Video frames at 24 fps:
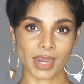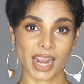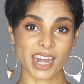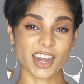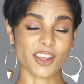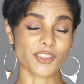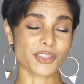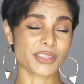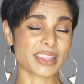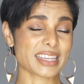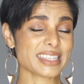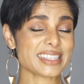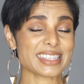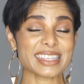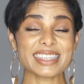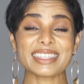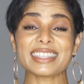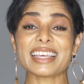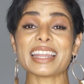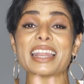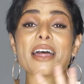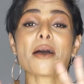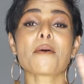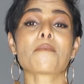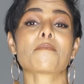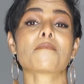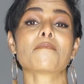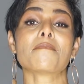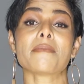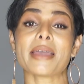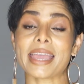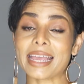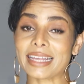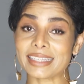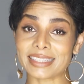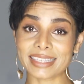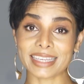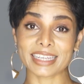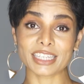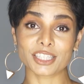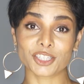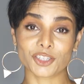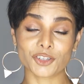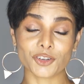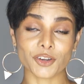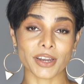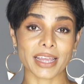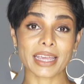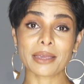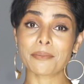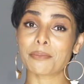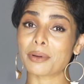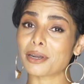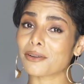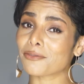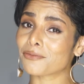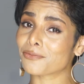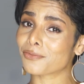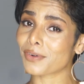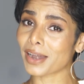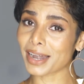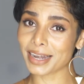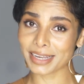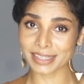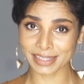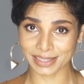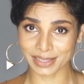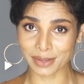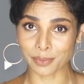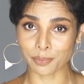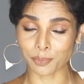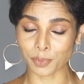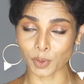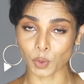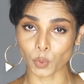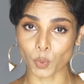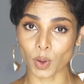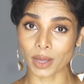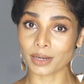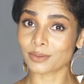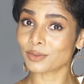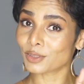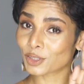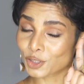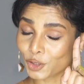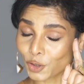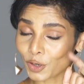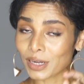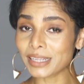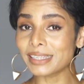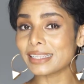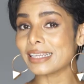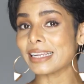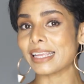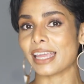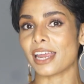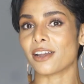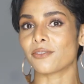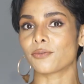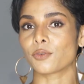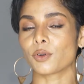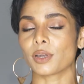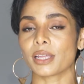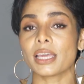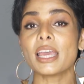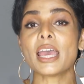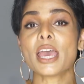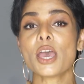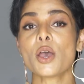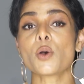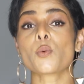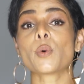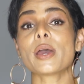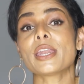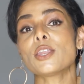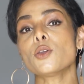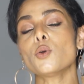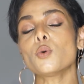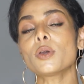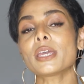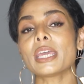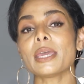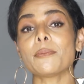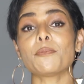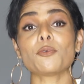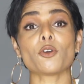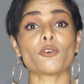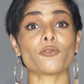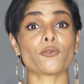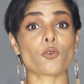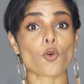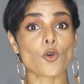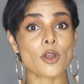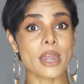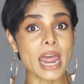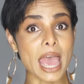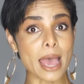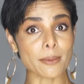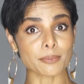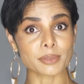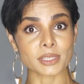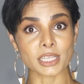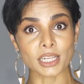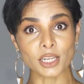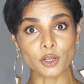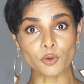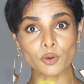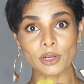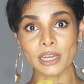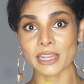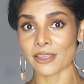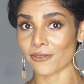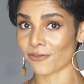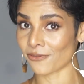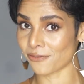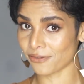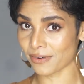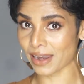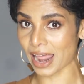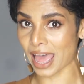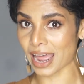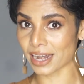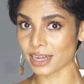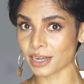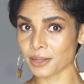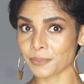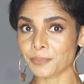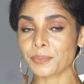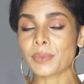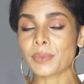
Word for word: Now this is an amazing trick, but a very simple one. So listen carefully. When you keep your phone absolutely flat,